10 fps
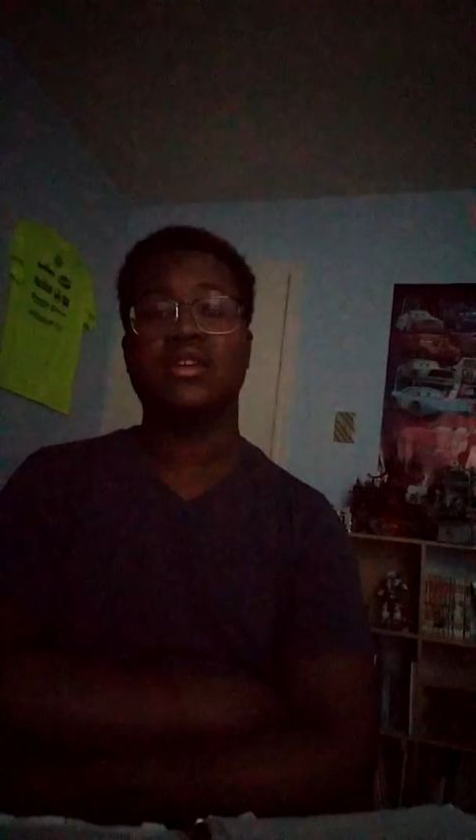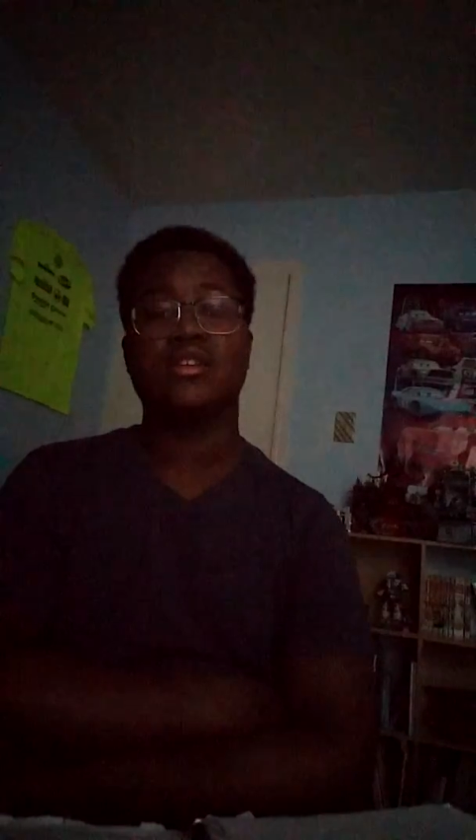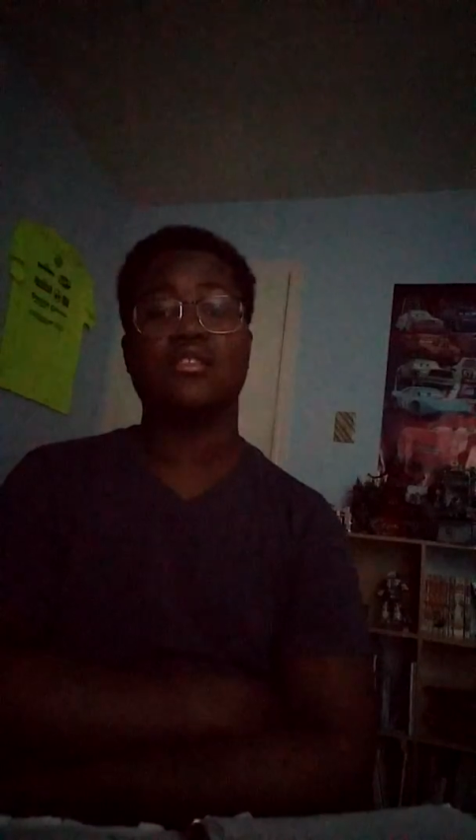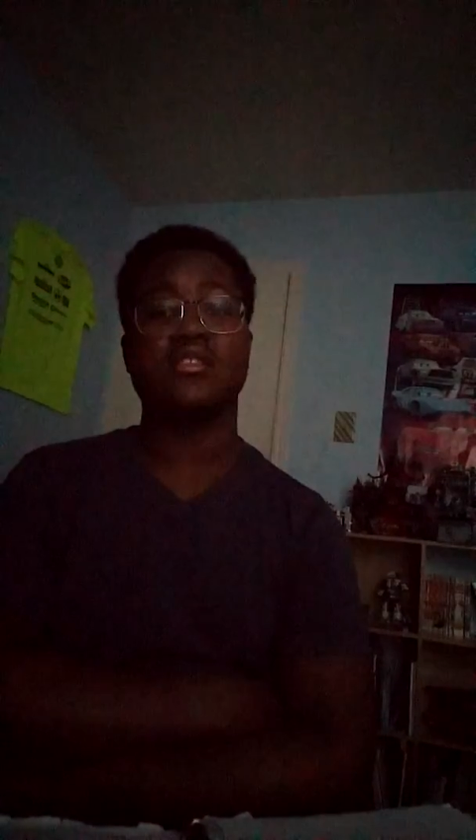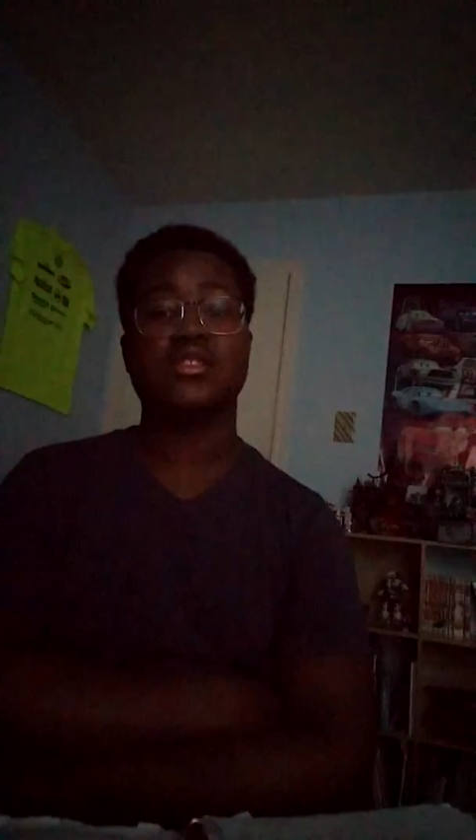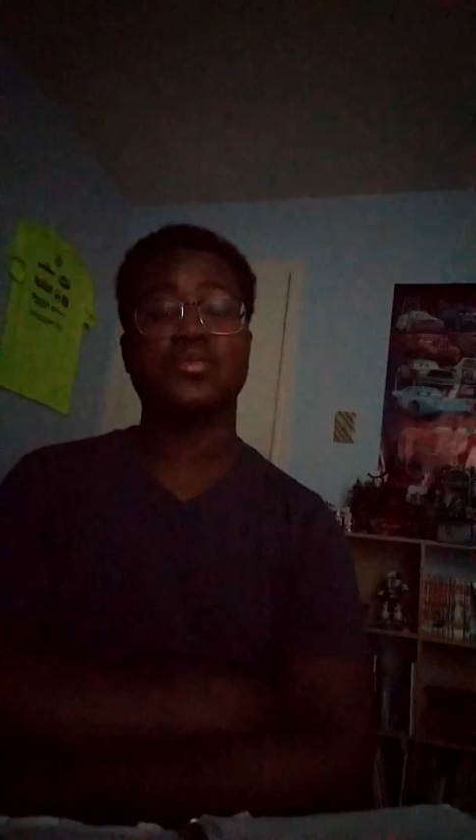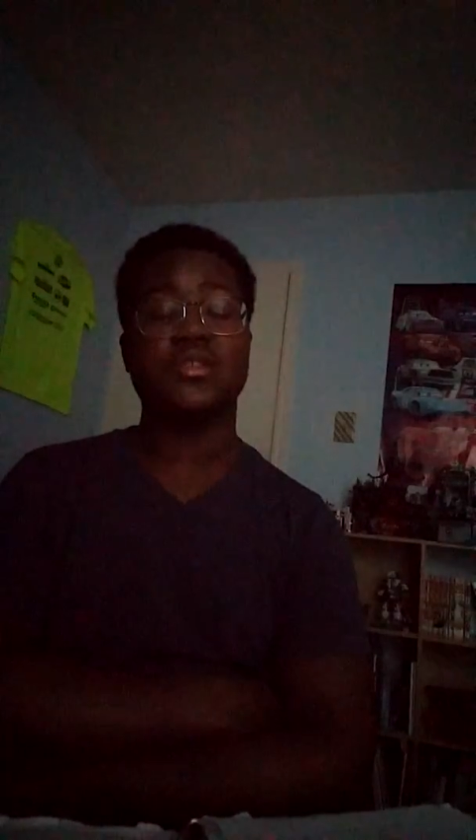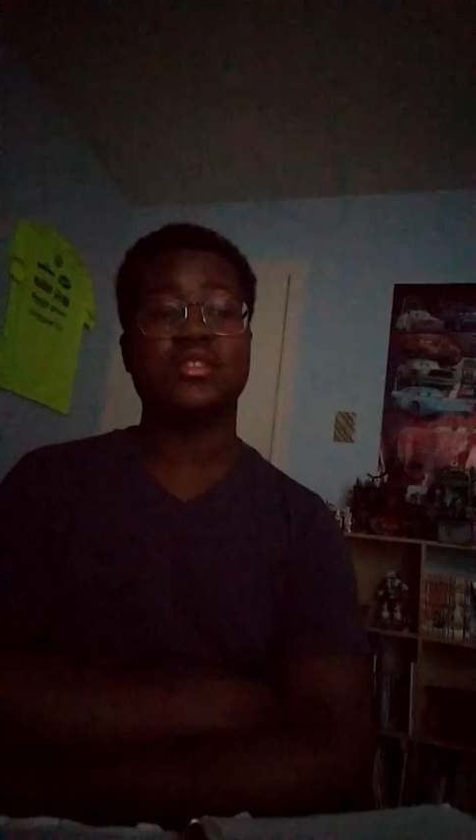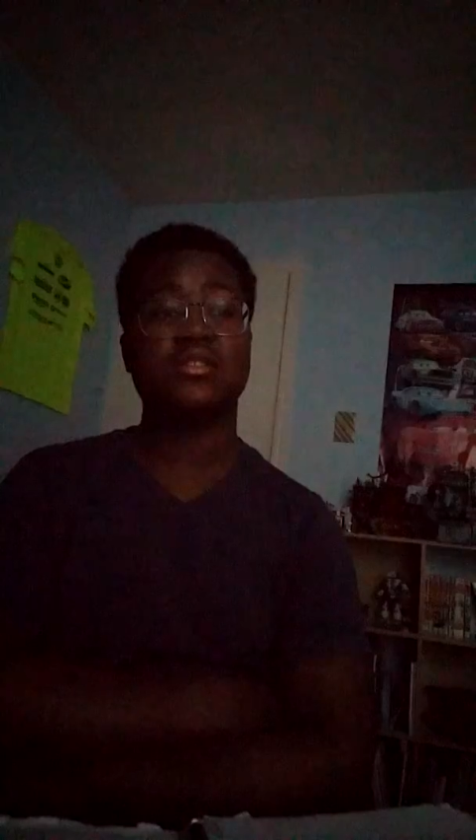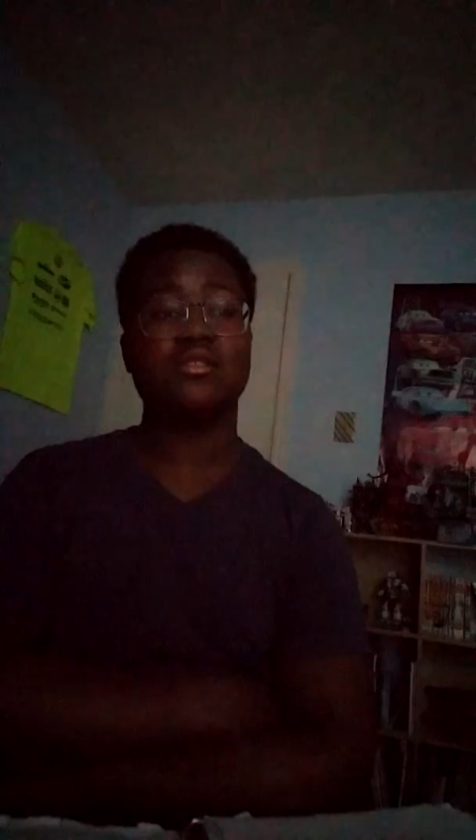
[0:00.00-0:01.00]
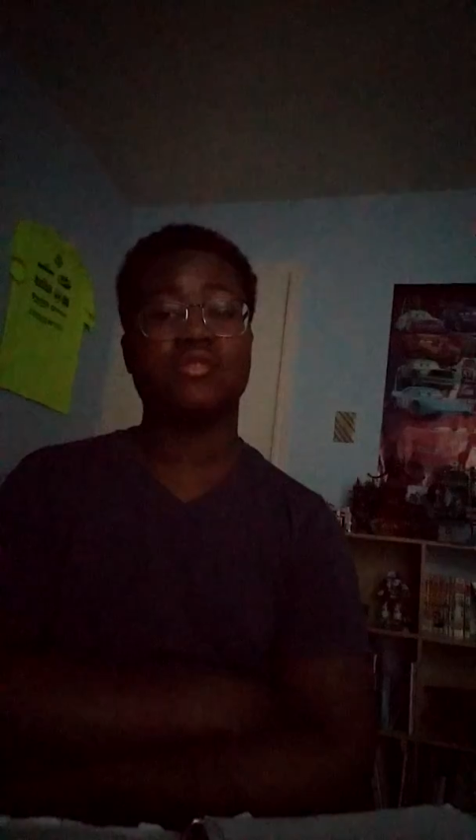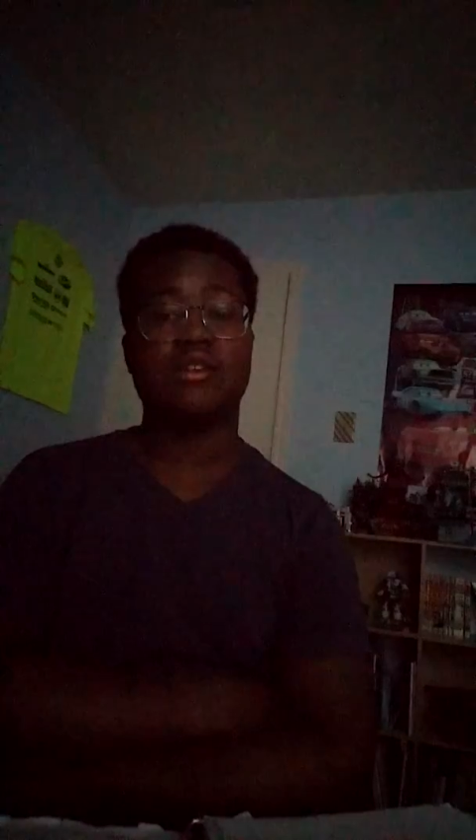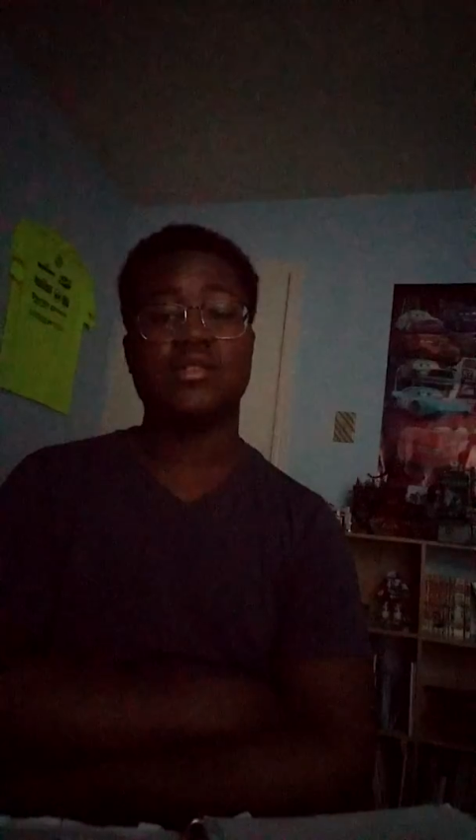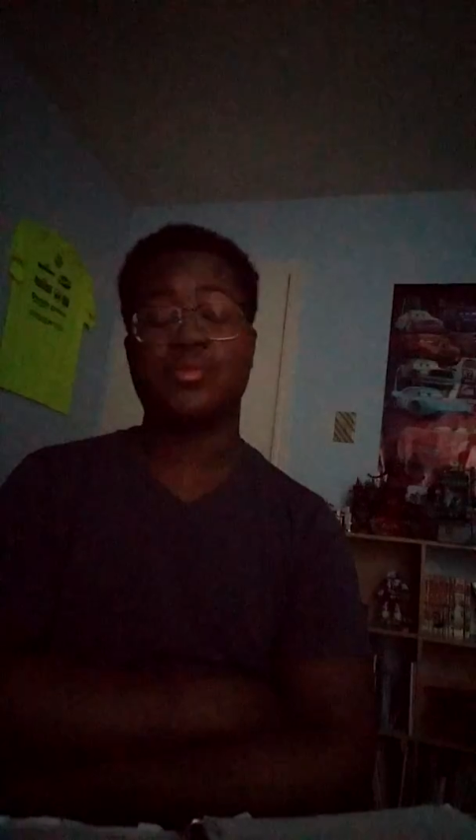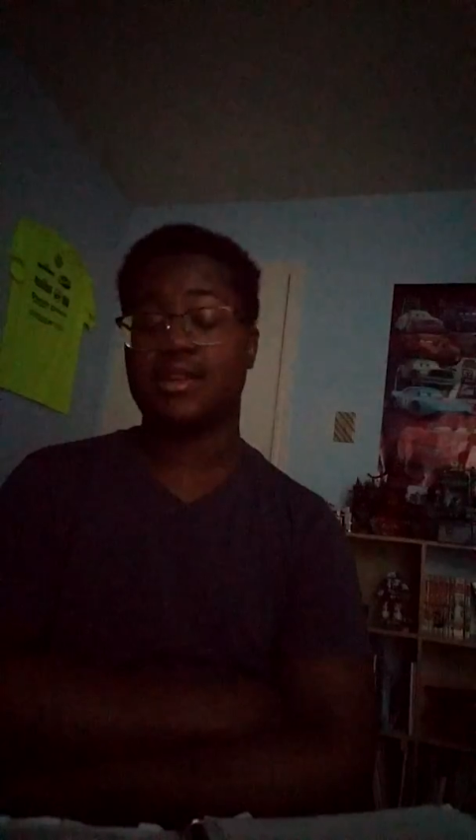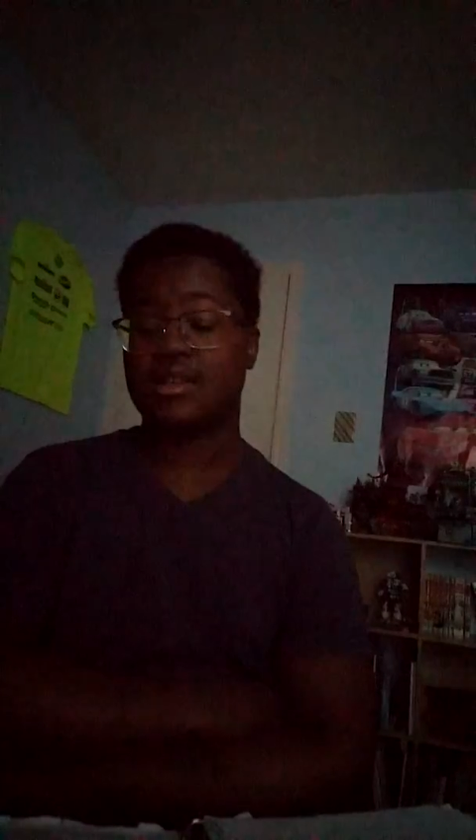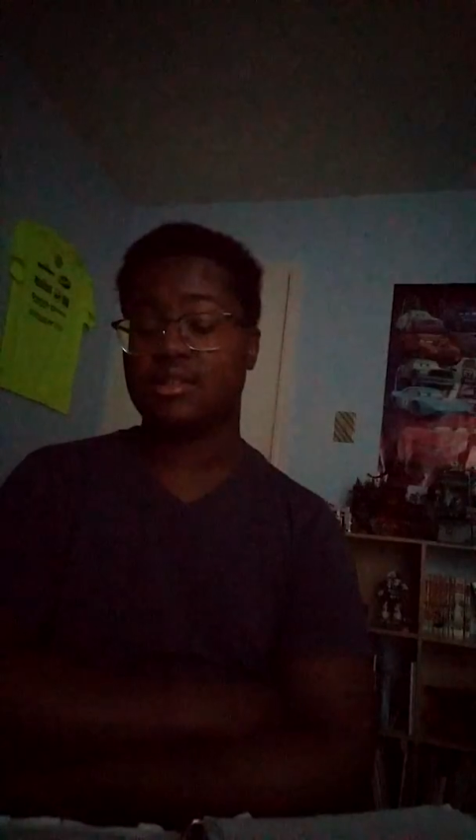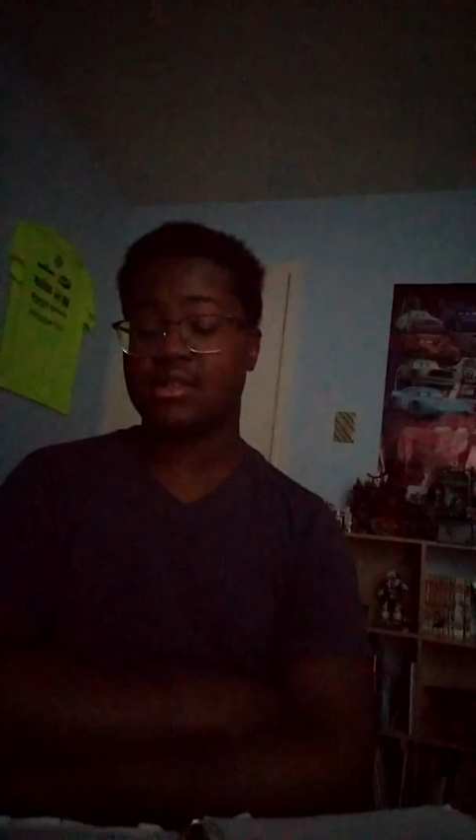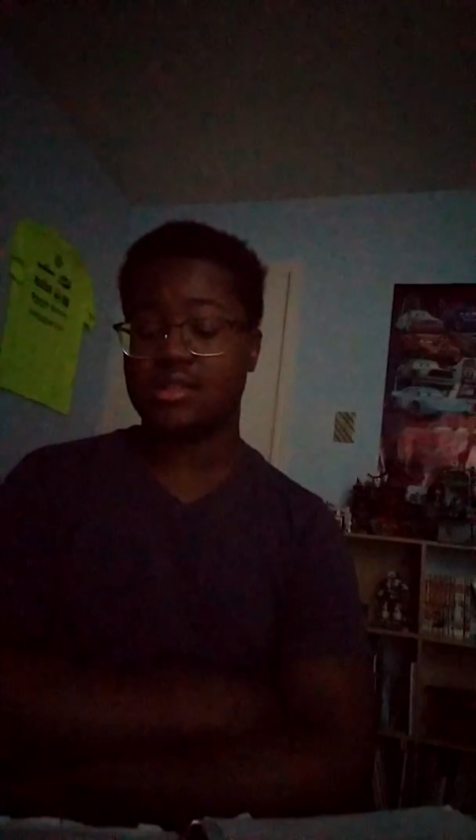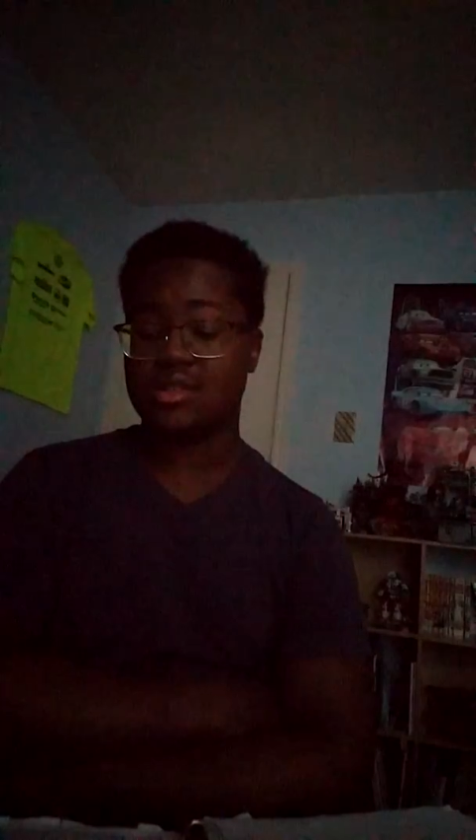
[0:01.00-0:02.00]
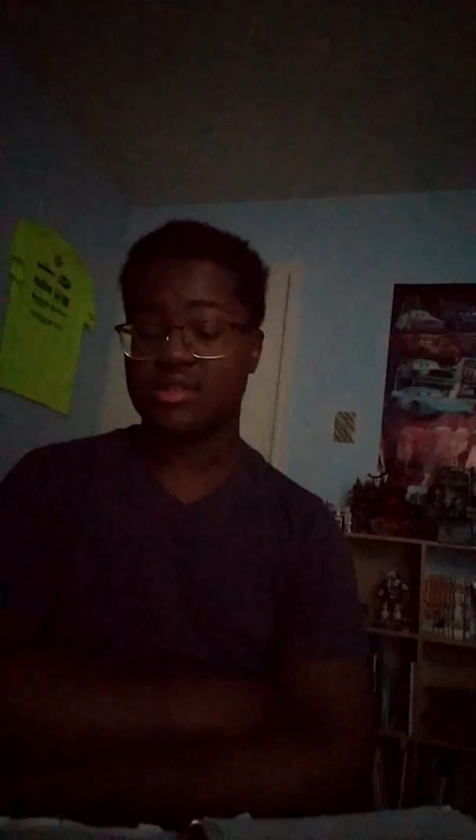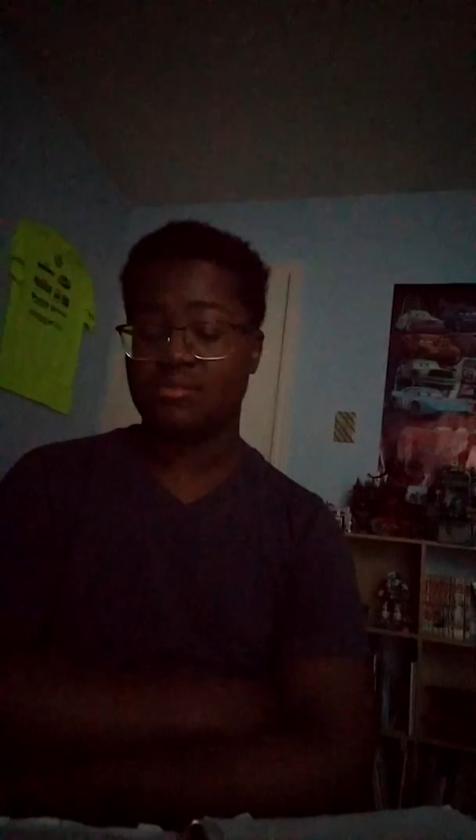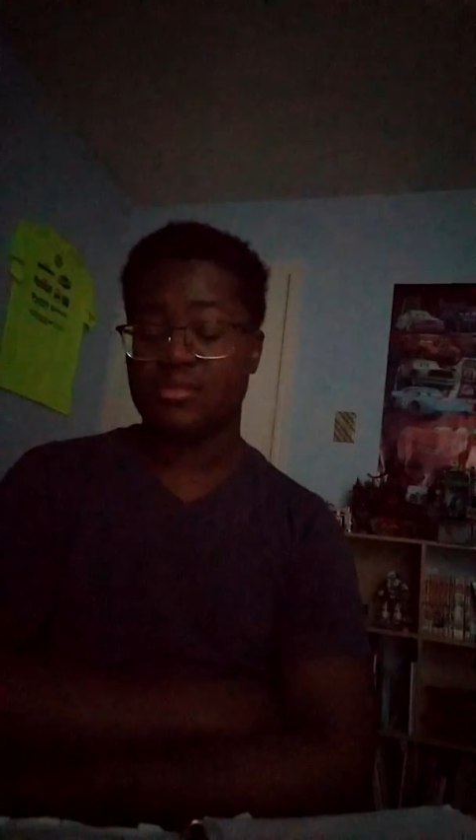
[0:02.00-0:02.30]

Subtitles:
Because especially when I was playing this,